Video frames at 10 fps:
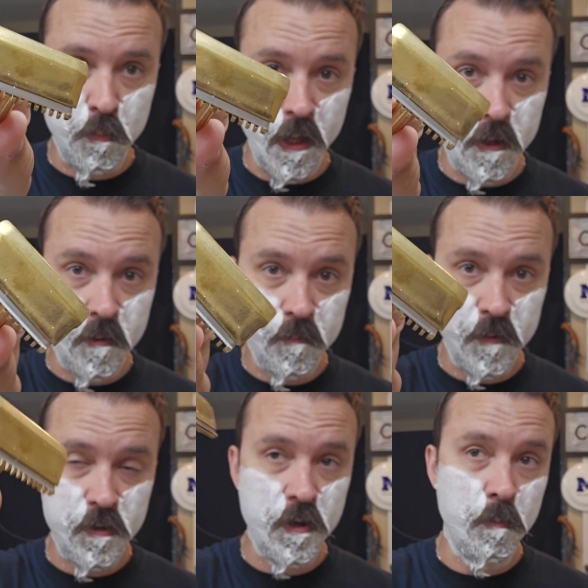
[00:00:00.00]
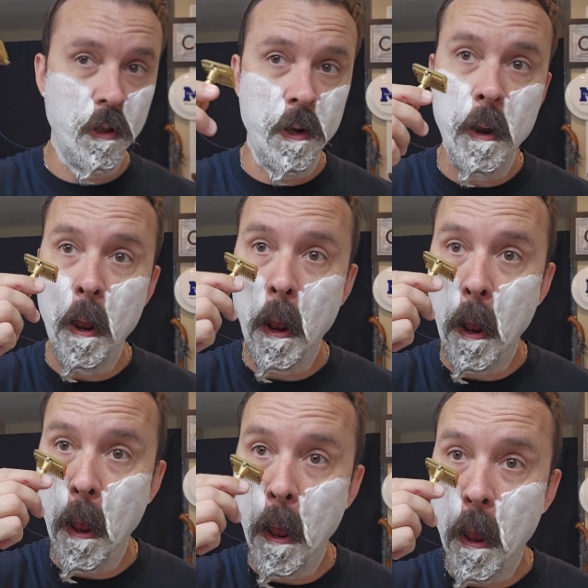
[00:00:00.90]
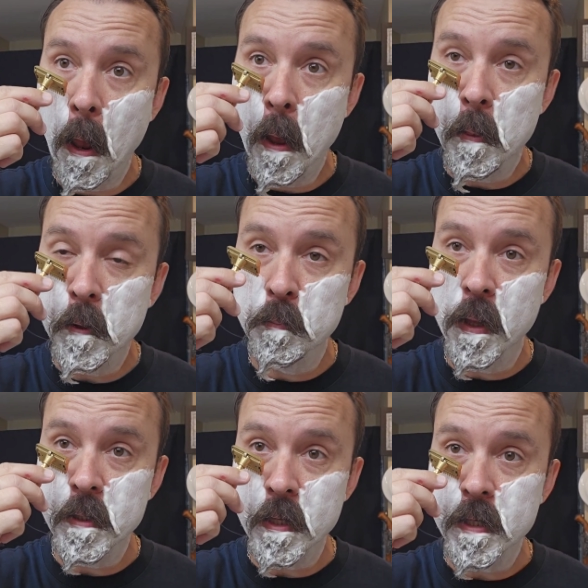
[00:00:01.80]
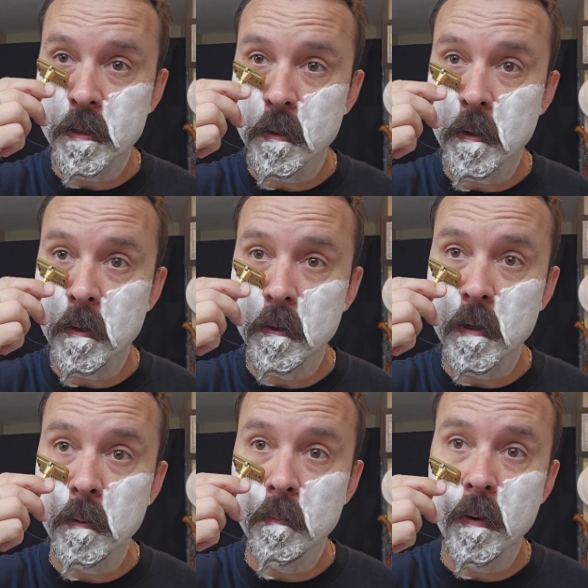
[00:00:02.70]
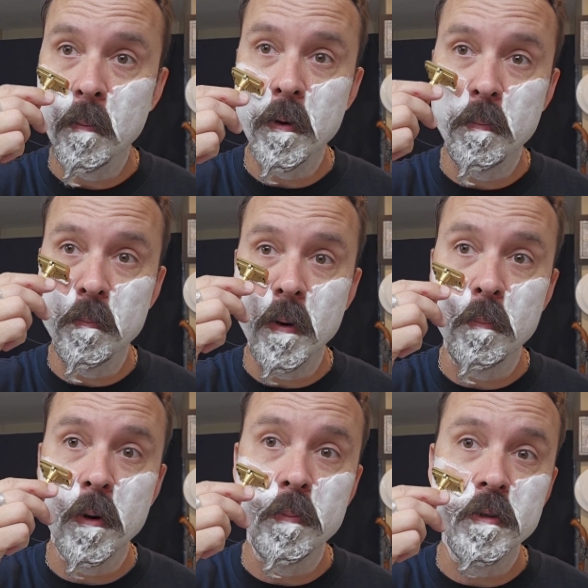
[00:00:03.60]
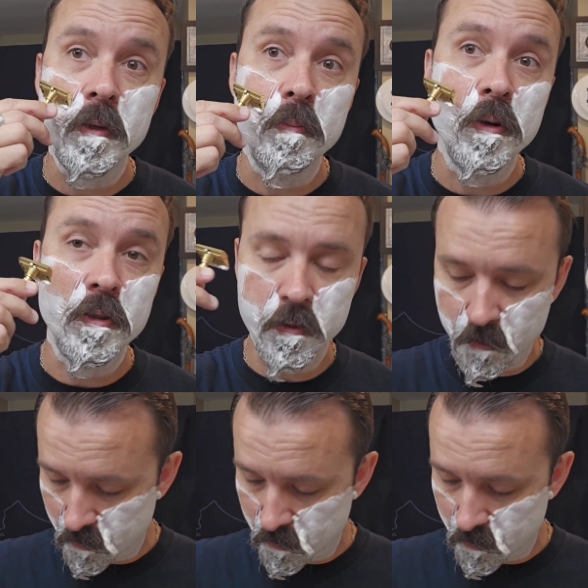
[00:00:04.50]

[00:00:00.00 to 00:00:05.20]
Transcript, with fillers: blade, this Gem blade. These blades last a long time. I'm gonna, I'm purposely pushing to